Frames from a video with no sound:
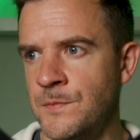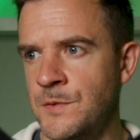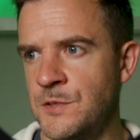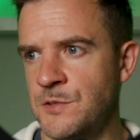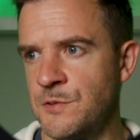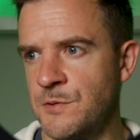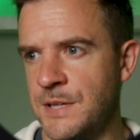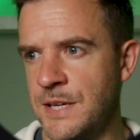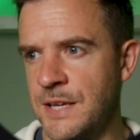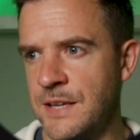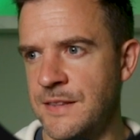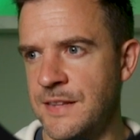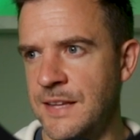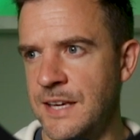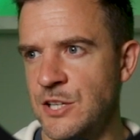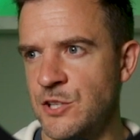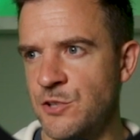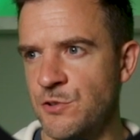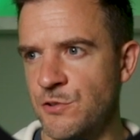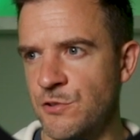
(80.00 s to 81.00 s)
So again, that
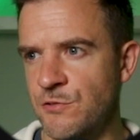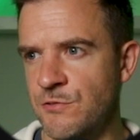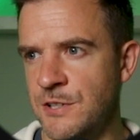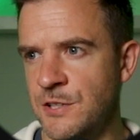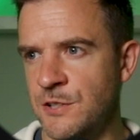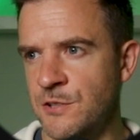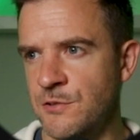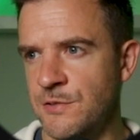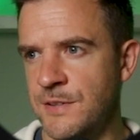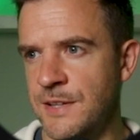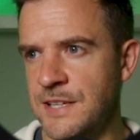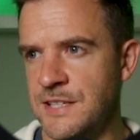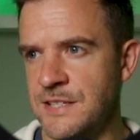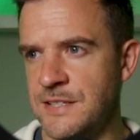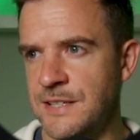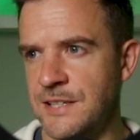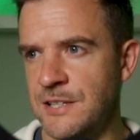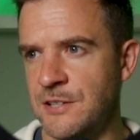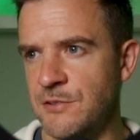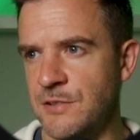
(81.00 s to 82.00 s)
URL, that's
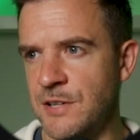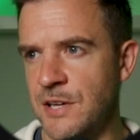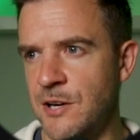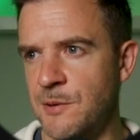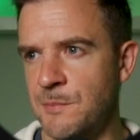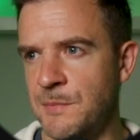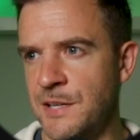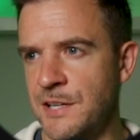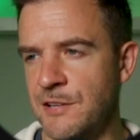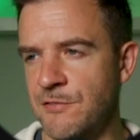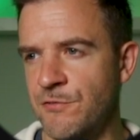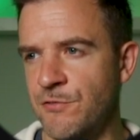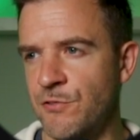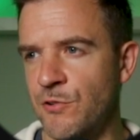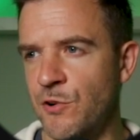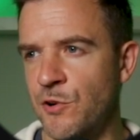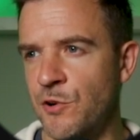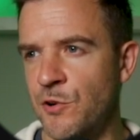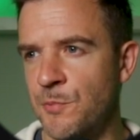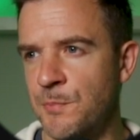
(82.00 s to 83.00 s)
now coming
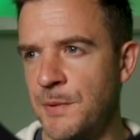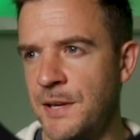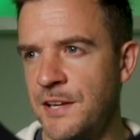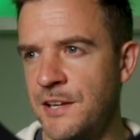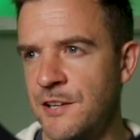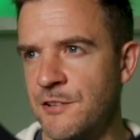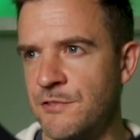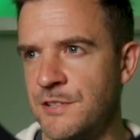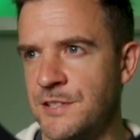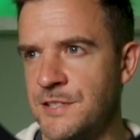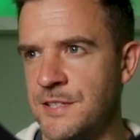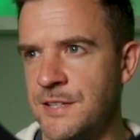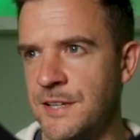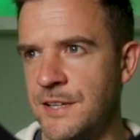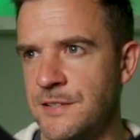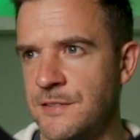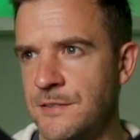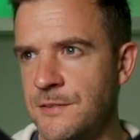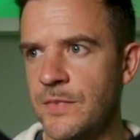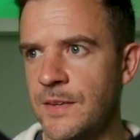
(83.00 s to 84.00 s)
from here
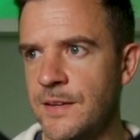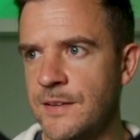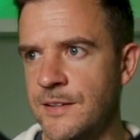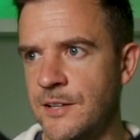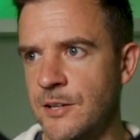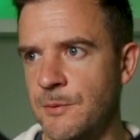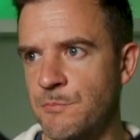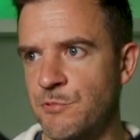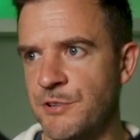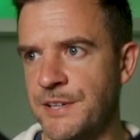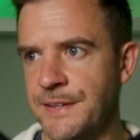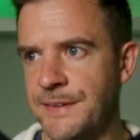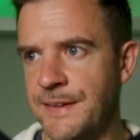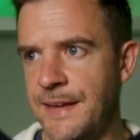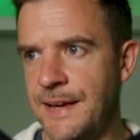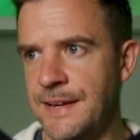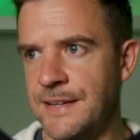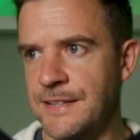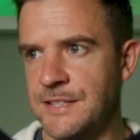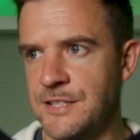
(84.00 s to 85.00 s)
instead. And I'm bringing
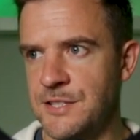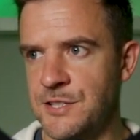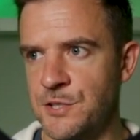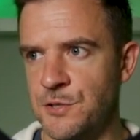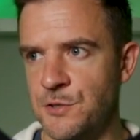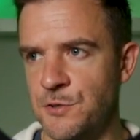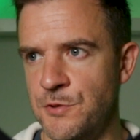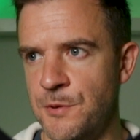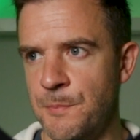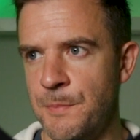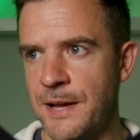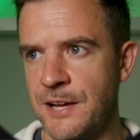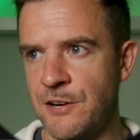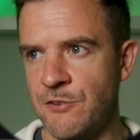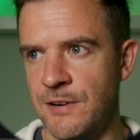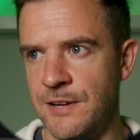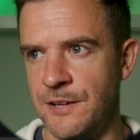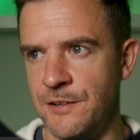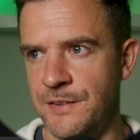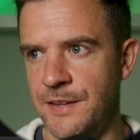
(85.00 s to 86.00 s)
that into the
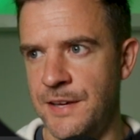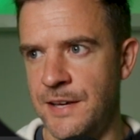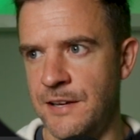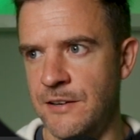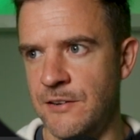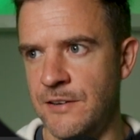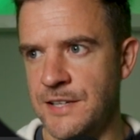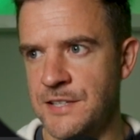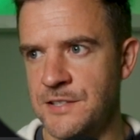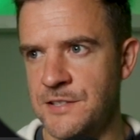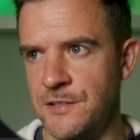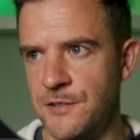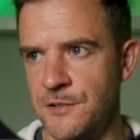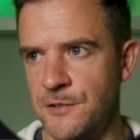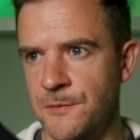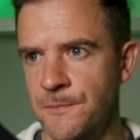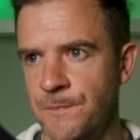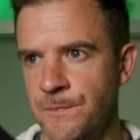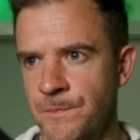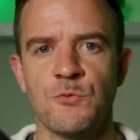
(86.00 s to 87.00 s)
background there like so.
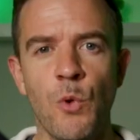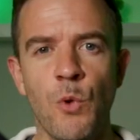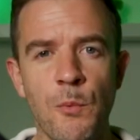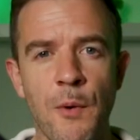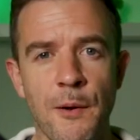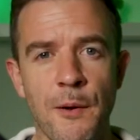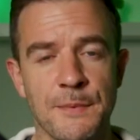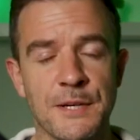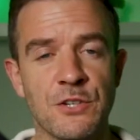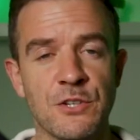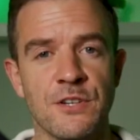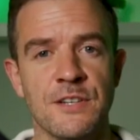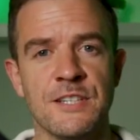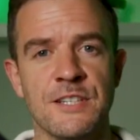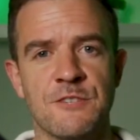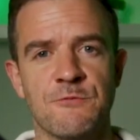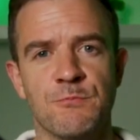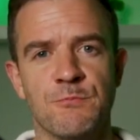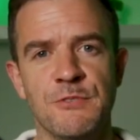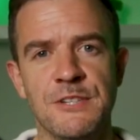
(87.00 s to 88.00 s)
So what might be good at
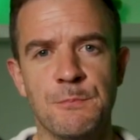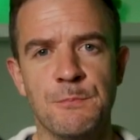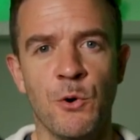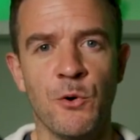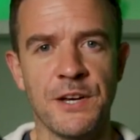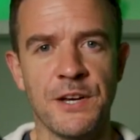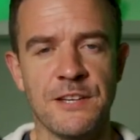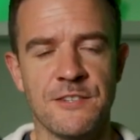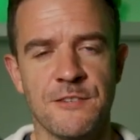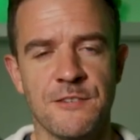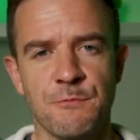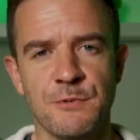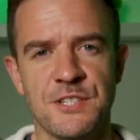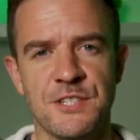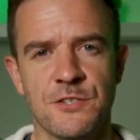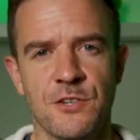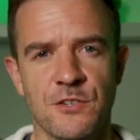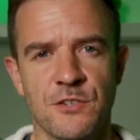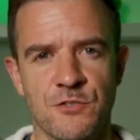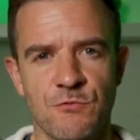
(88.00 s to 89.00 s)
this point is if we start